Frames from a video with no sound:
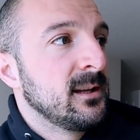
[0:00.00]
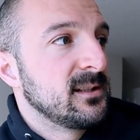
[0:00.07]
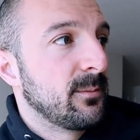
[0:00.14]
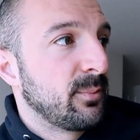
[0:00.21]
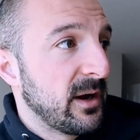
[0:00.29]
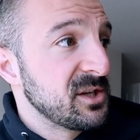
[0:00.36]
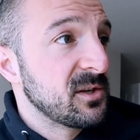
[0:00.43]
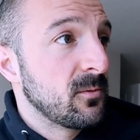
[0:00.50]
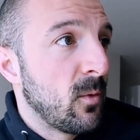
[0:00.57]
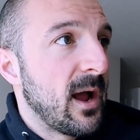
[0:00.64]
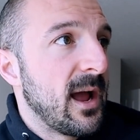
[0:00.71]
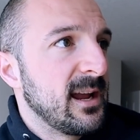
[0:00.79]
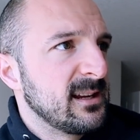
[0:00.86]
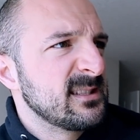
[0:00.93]
Depression
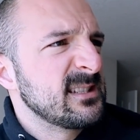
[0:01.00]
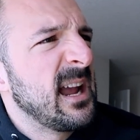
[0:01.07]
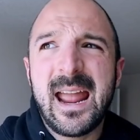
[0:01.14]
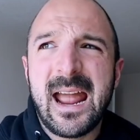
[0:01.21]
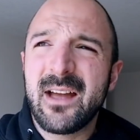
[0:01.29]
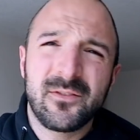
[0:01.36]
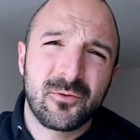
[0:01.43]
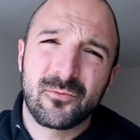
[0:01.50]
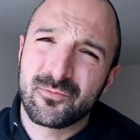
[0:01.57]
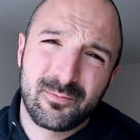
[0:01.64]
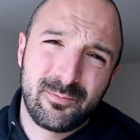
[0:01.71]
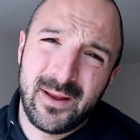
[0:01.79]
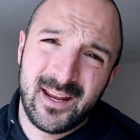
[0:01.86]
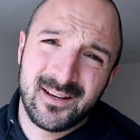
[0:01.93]
wise, I
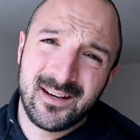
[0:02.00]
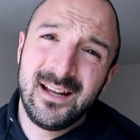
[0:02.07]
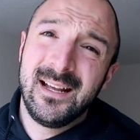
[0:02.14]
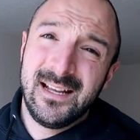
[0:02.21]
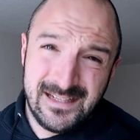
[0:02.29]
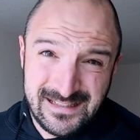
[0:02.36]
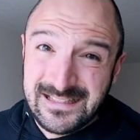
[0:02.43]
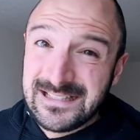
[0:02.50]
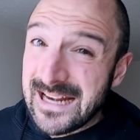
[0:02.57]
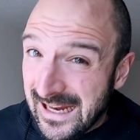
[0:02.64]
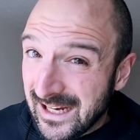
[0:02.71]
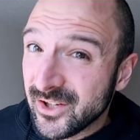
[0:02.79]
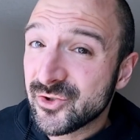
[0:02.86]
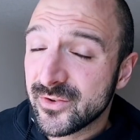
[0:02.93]
haven't been
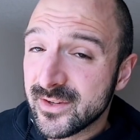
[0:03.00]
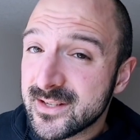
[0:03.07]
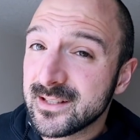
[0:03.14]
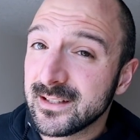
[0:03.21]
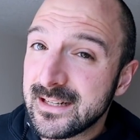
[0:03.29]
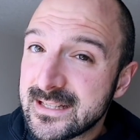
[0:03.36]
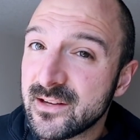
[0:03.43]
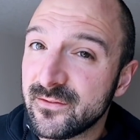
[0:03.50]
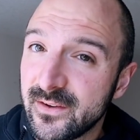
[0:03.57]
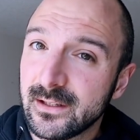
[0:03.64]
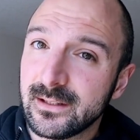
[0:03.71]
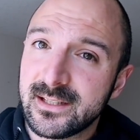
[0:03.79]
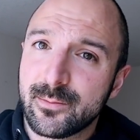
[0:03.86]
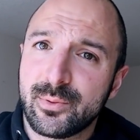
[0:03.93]
dangerously
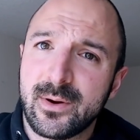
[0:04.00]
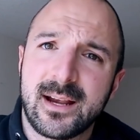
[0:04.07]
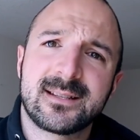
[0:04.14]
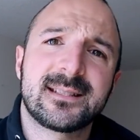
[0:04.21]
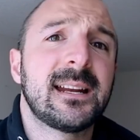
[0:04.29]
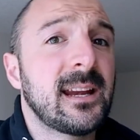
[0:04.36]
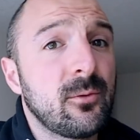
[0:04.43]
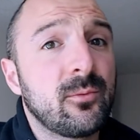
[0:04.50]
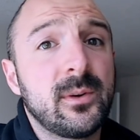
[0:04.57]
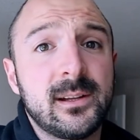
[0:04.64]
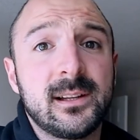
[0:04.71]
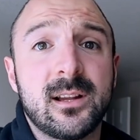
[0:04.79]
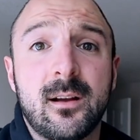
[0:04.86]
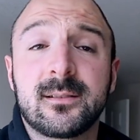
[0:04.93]
severely depressed in a
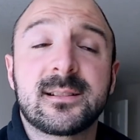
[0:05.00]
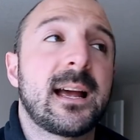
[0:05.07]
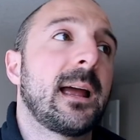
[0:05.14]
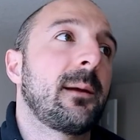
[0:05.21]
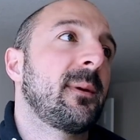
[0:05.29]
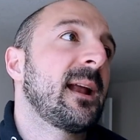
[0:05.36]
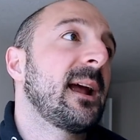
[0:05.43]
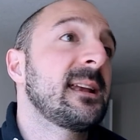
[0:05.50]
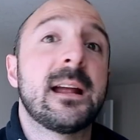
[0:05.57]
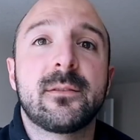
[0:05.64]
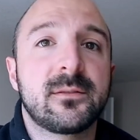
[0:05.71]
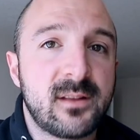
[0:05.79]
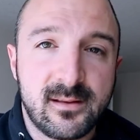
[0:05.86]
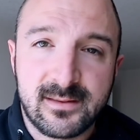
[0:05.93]
really long time, and I
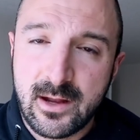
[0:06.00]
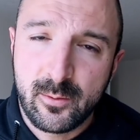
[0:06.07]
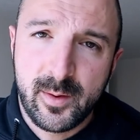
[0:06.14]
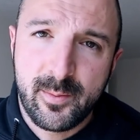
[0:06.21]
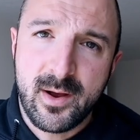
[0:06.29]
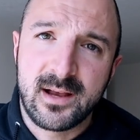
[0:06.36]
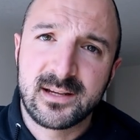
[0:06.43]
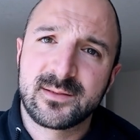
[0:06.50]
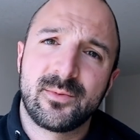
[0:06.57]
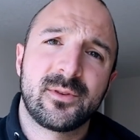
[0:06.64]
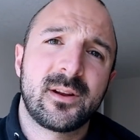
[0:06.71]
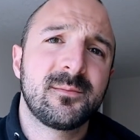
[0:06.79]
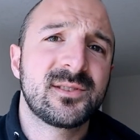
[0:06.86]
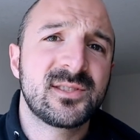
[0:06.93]
never thought that would be
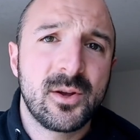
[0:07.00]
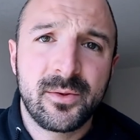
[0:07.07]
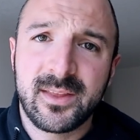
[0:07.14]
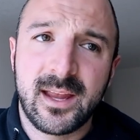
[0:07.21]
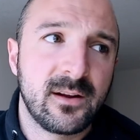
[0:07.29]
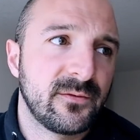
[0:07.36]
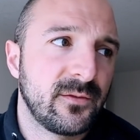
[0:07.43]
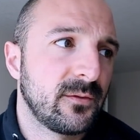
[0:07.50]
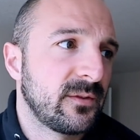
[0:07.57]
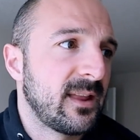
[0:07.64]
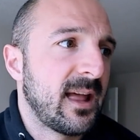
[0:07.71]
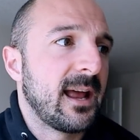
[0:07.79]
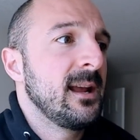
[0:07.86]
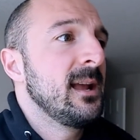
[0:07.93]
possible. And I'm so thankful for
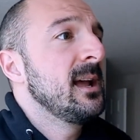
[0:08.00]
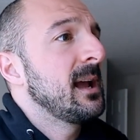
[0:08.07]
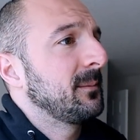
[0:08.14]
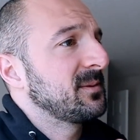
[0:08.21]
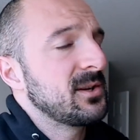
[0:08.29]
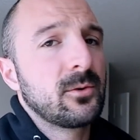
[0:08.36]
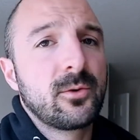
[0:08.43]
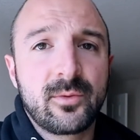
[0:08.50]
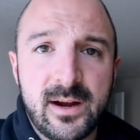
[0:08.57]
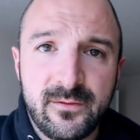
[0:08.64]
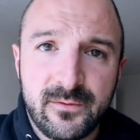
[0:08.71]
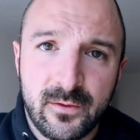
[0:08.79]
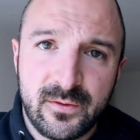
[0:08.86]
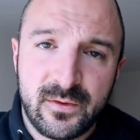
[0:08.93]
that. I'm so
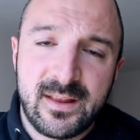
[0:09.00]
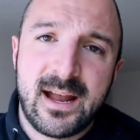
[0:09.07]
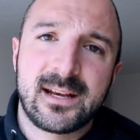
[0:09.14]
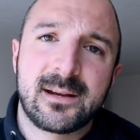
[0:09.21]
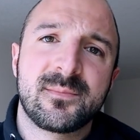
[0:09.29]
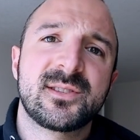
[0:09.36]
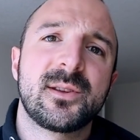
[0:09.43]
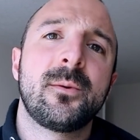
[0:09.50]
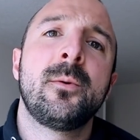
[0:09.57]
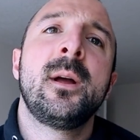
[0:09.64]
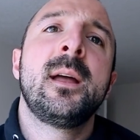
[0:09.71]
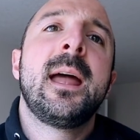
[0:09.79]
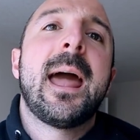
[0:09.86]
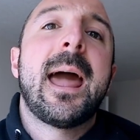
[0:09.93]
grateful for that, and I'm so
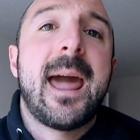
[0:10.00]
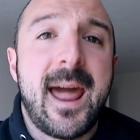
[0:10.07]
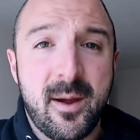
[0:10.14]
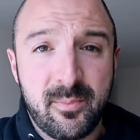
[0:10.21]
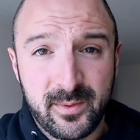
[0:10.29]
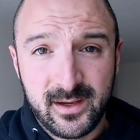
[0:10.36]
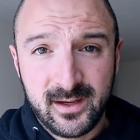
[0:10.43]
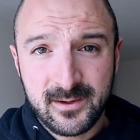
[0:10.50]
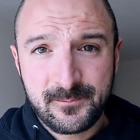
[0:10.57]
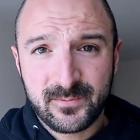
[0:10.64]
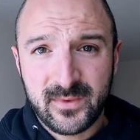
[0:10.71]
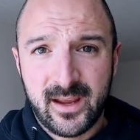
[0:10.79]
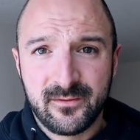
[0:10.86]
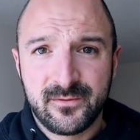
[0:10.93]
happy
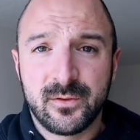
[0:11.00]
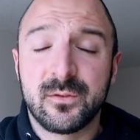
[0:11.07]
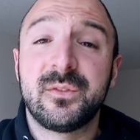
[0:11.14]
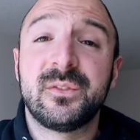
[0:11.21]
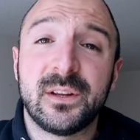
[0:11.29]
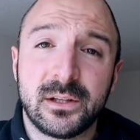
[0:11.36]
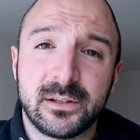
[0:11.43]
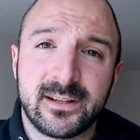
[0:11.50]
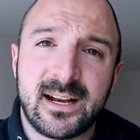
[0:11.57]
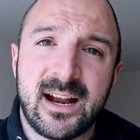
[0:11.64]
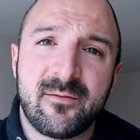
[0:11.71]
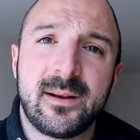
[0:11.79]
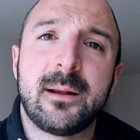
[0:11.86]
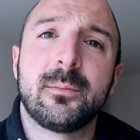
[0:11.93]
and fulfilled that
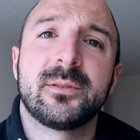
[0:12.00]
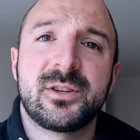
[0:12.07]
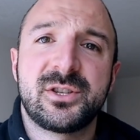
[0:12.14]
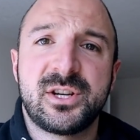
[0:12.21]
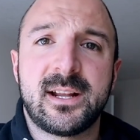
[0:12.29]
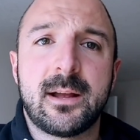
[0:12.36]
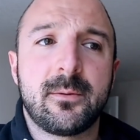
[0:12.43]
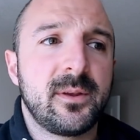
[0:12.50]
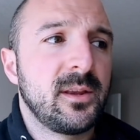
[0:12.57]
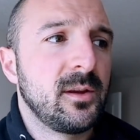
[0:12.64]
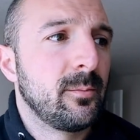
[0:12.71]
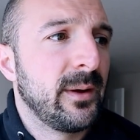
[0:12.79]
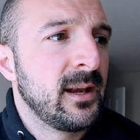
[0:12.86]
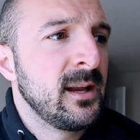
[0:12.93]
I've been able to share that with
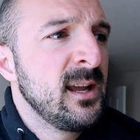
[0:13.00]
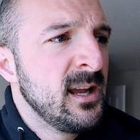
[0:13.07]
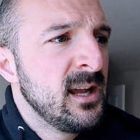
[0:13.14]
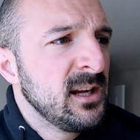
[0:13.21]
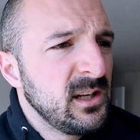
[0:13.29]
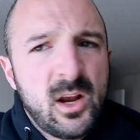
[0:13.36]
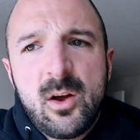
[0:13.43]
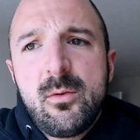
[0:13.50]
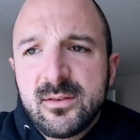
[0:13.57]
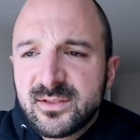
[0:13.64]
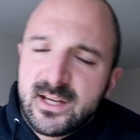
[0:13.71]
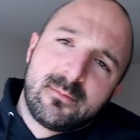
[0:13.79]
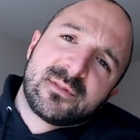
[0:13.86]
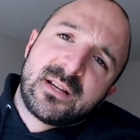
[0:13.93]
you. But, you know,
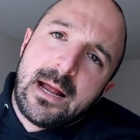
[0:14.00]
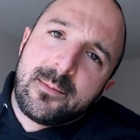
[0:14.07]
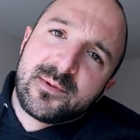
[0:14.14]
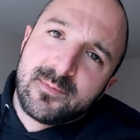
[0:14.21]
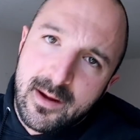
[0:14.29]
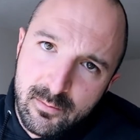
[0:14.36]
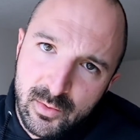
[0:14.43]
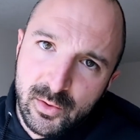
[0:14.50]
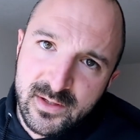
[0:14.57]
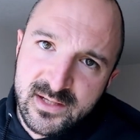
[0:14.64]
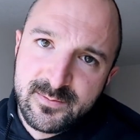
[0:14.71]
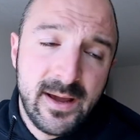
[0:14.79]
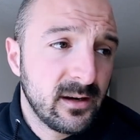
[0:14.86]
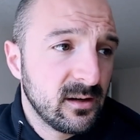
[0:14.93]
sometimes my mood
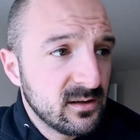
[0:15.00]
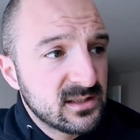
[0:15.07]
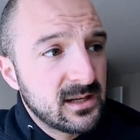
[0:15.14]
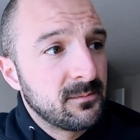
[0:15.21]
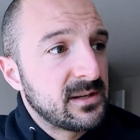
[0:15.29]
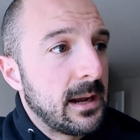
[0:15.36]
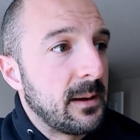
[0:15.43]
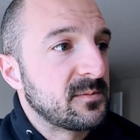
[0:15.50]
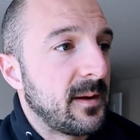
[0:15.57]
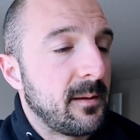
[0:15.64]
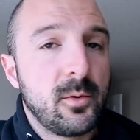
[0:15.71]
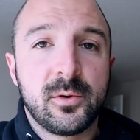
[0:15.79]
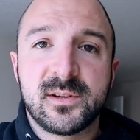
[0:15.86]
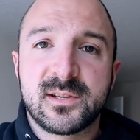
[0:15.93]
is better, sometimes my
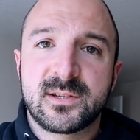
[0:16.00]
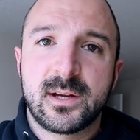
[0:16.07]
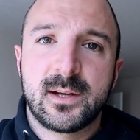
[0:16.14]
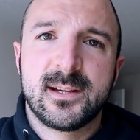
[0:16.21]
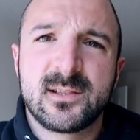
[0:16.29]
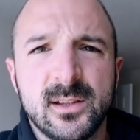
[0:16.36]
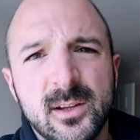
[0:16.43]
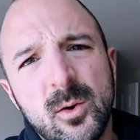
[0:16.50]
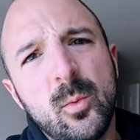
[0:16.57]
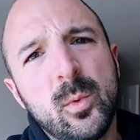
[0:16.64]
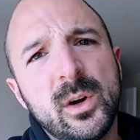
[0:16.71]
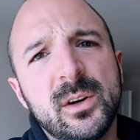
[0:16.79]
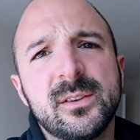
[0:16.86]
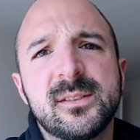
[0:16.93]
mood is, is a little
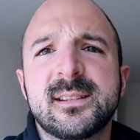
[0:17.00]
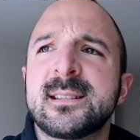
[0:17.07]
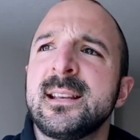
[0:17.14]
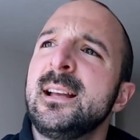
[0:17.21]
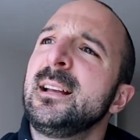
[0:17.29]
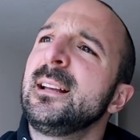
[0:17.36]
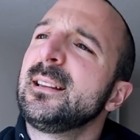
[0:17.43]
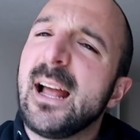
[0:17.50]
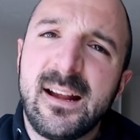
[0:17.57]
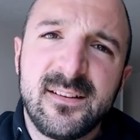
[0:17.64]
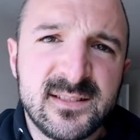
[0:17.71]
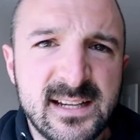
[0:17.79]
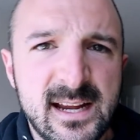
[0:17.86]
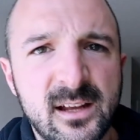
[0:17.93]
worse,
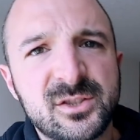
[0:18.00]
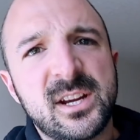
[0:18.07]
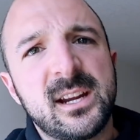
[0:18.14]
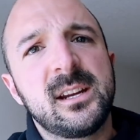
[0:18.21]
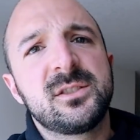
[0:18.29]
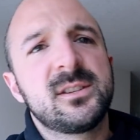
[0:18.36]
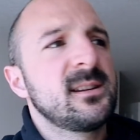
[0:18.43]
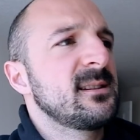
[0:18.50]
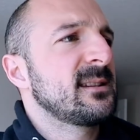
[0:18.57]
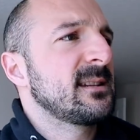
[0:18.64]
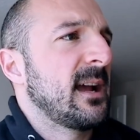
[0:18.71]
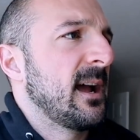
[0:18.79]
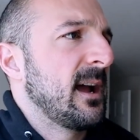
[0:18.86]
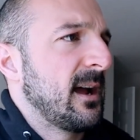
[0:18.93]
lifestyle
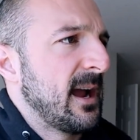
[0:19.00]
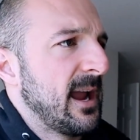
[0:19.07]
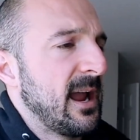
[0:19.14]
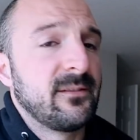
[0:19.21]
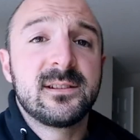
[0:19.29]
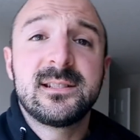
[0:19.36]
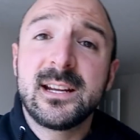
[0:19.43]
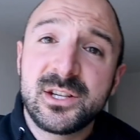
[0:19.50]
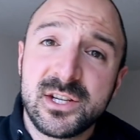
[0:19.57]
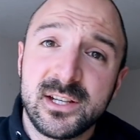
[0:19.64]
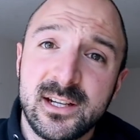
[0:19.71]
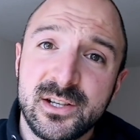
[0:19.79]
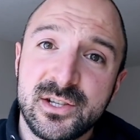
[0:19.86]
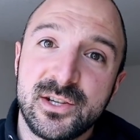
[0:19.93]
changes, uh, I have
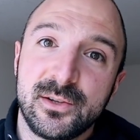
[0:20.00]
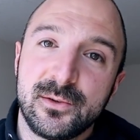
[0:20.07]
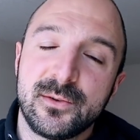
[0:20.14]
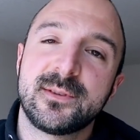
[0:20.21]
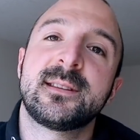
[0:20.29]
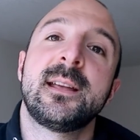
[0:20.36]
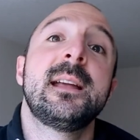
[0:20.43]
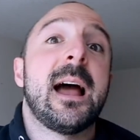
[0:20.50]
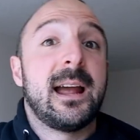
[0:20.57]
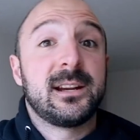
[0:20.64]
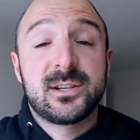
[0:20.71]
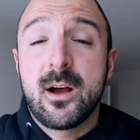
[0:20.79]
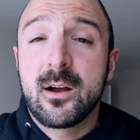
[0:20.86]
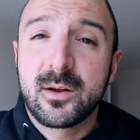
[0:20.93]
addiction issues,
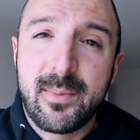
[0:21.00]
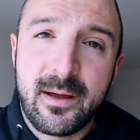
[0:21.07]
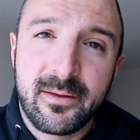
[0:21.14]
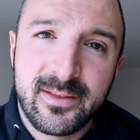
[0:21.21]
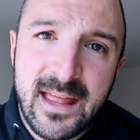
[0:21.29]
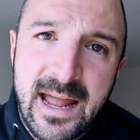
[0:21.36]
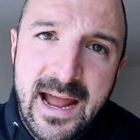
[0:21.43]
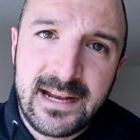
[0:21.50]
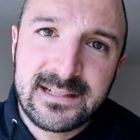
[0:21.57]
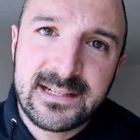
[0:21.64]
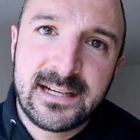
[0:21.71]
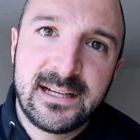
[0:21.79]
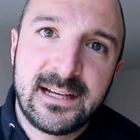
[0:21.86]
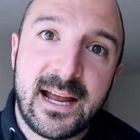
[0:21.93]
I talk about
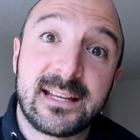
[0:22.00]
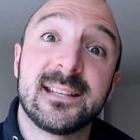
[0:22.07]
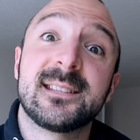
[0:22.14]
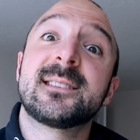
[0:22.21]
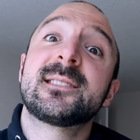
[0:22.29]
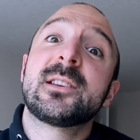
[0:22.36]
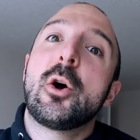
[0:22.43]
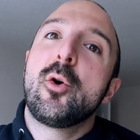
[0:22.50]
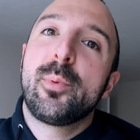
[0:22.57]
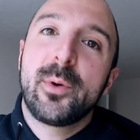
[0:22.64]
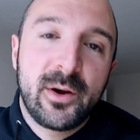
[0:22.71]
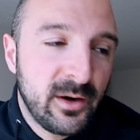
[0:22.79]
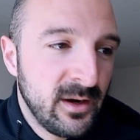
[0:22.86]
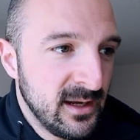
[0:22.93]
that, I get
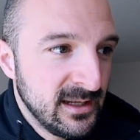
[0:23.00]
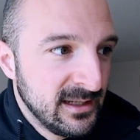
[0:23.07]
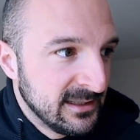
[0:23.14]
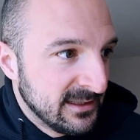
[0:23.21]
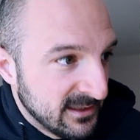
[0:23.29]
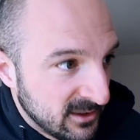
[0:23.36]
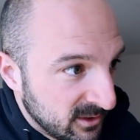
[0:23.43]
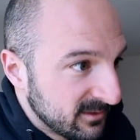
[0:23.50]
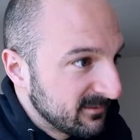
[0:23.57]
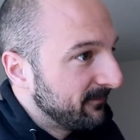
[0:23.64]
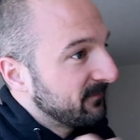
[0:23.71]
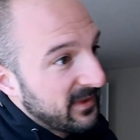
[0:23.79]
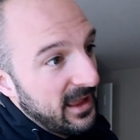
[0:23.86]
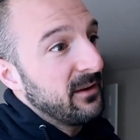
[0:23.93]
sober
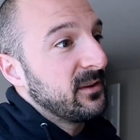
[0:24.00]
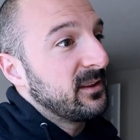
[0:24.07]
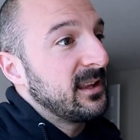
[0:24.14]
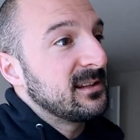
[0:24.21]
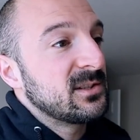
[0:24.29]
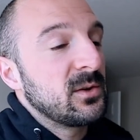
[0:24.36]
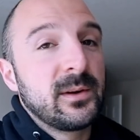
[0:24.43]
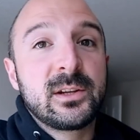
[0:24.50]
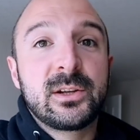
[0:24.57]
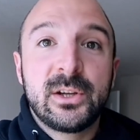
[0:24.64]
everything's going